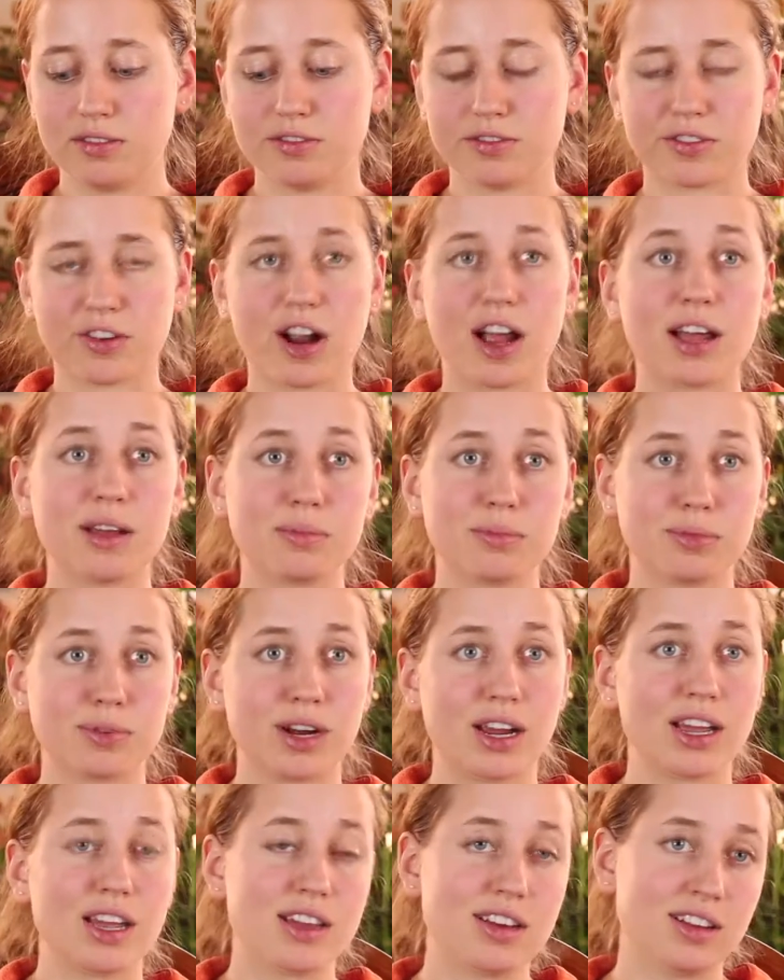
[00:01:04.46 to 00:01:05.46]
fry
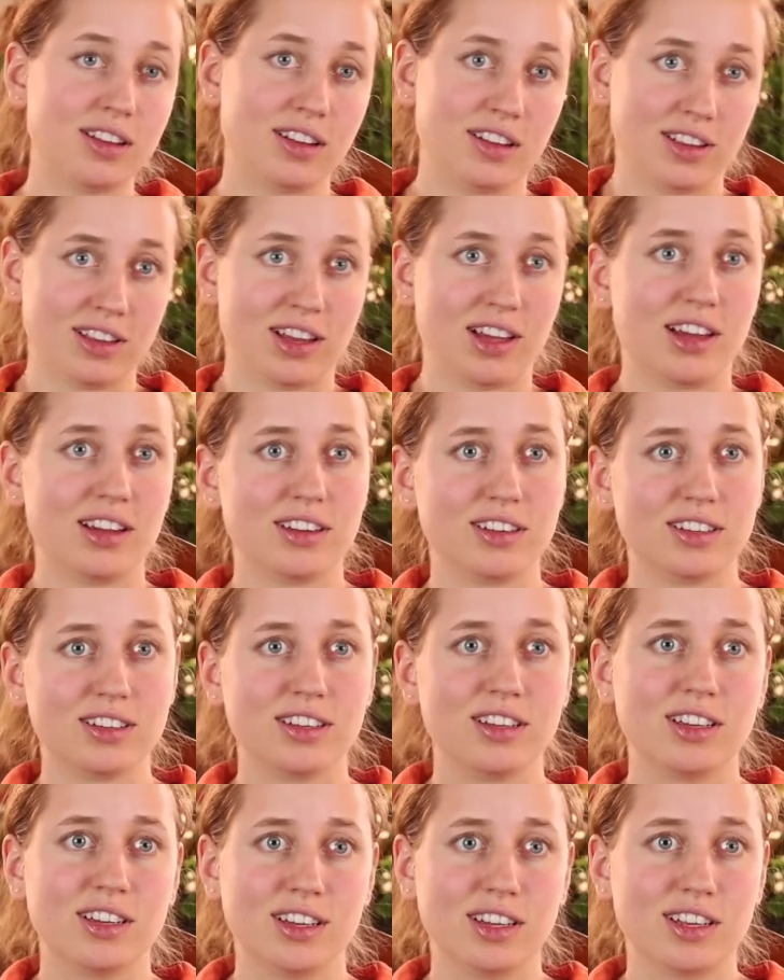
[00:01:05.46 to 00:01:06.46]
bread a lot,
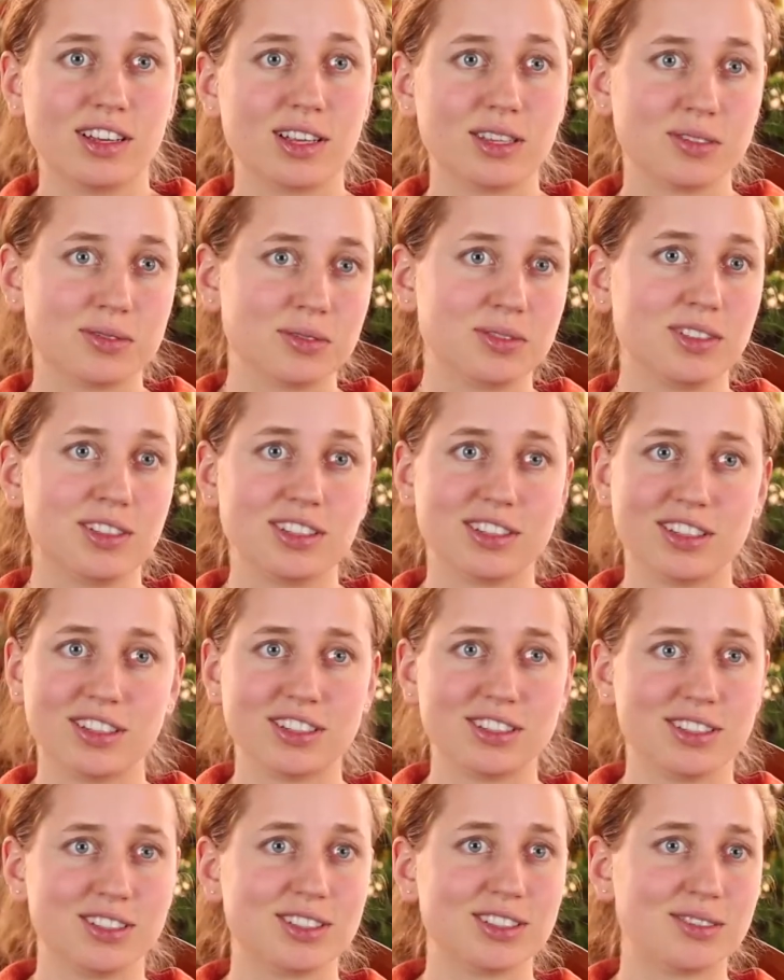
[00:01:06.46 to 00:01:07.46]
and that's really
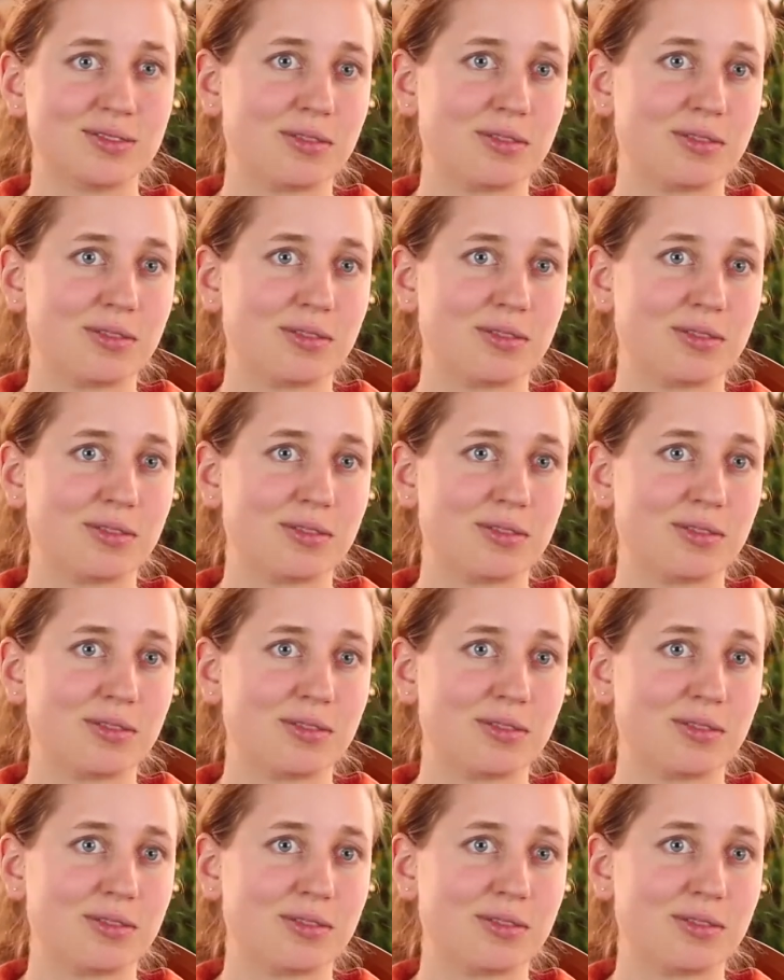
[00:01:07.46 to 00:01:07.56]
delicious.